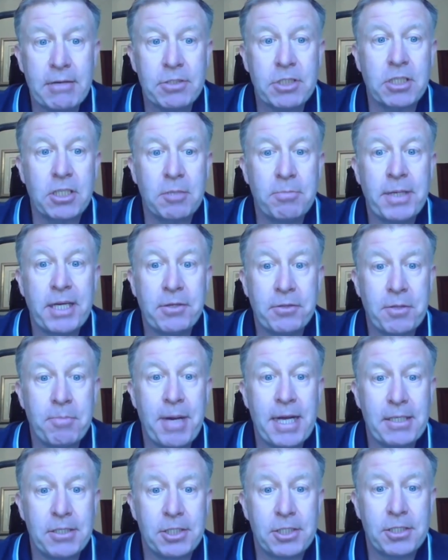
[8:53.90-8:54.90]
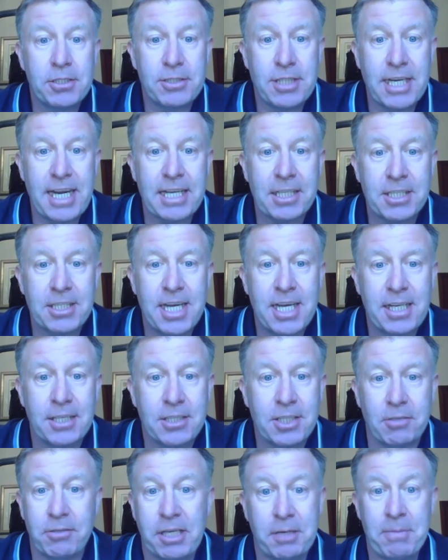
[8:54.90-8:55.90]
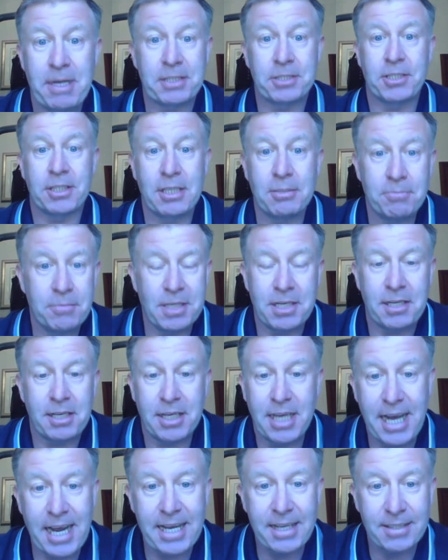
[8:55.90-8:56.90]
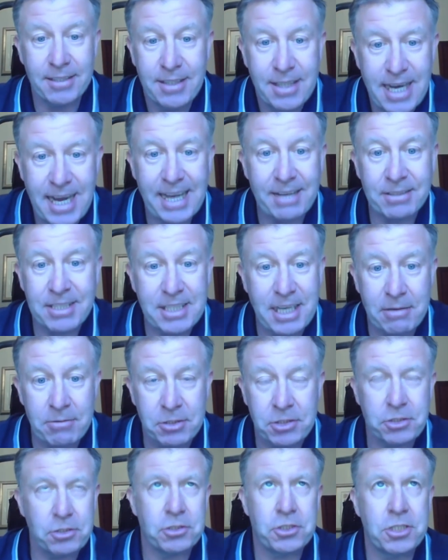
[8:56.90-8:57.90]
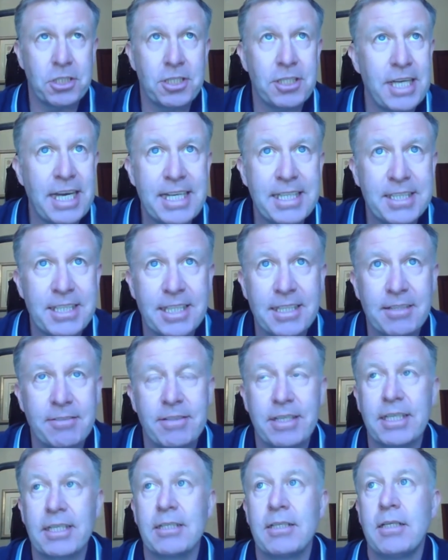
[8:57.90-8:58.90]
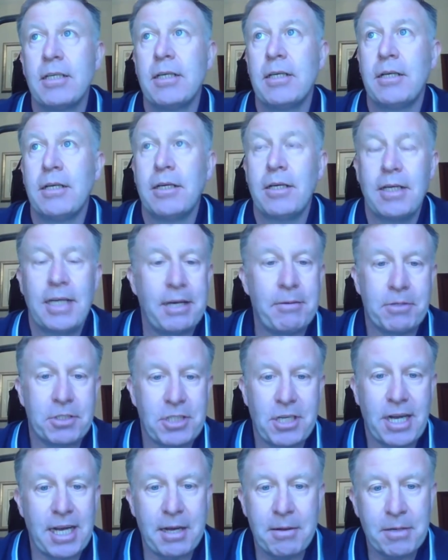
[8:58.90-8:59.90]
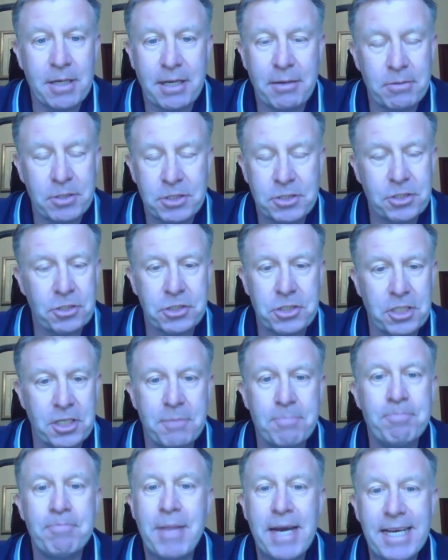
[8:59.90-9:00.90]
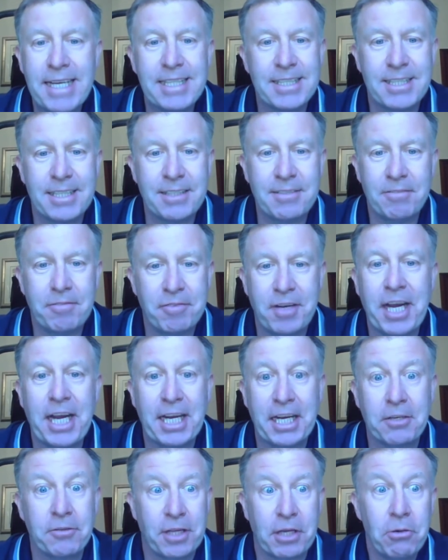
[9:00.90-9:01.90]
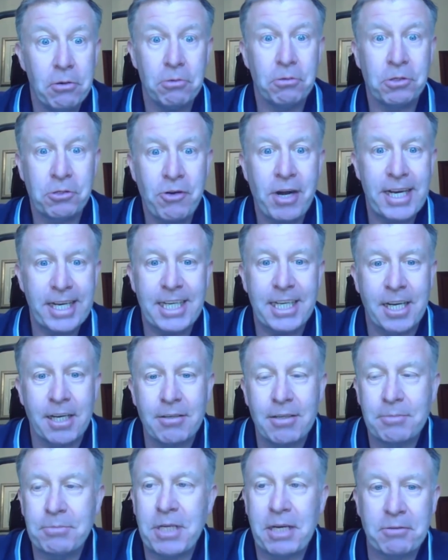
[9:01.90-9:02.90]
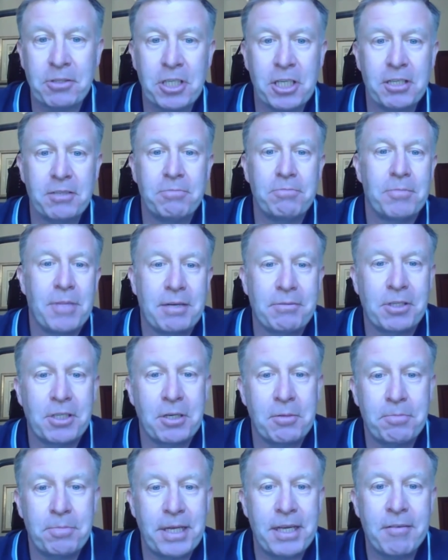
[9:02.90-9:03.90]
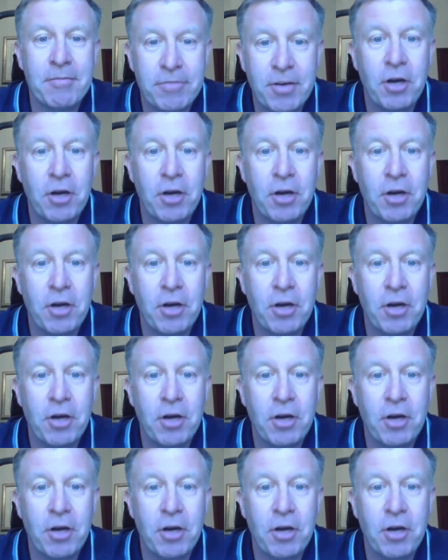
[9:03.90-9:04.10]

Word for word: me I was going to be on the bench the next day. So you imagine, I was just turned 18, I think. It was it was just an amazing feeling. Think, oh, great, you know, I'm going to be